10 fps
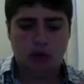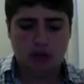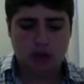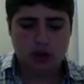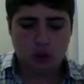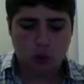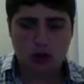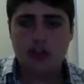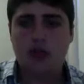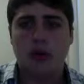A Nightmare
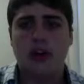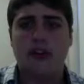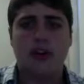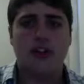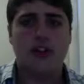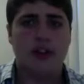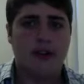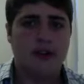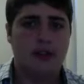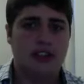Begins
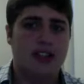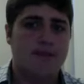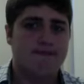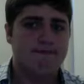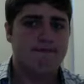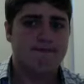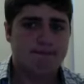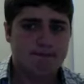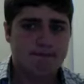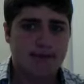was the
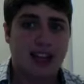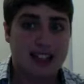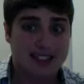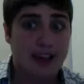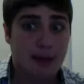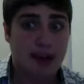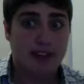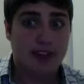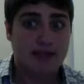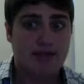worst Ring of Honor show I've
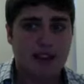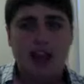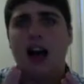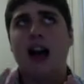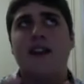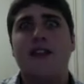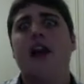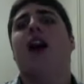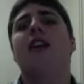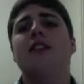ever seen.
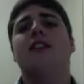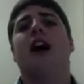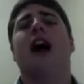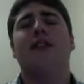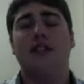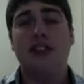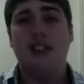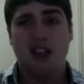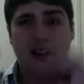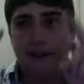I stand by
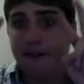that.